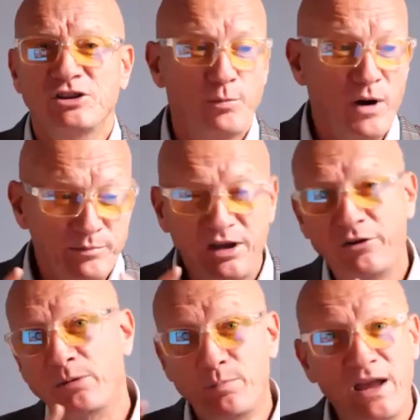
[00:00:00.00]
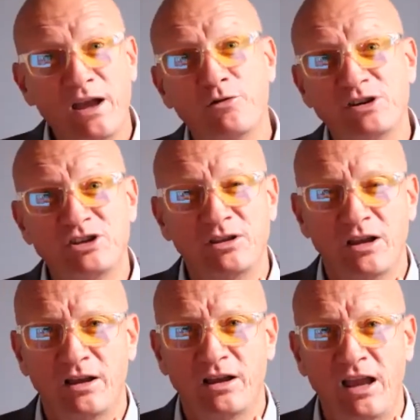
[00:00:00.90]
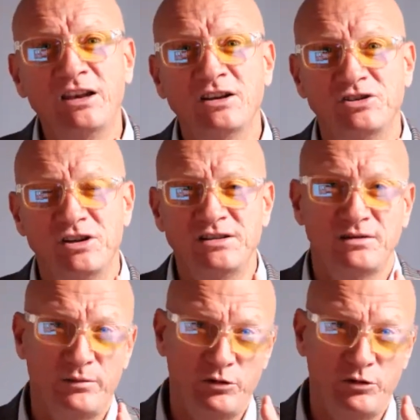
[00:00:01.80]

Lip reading: So by being bearish in the energies,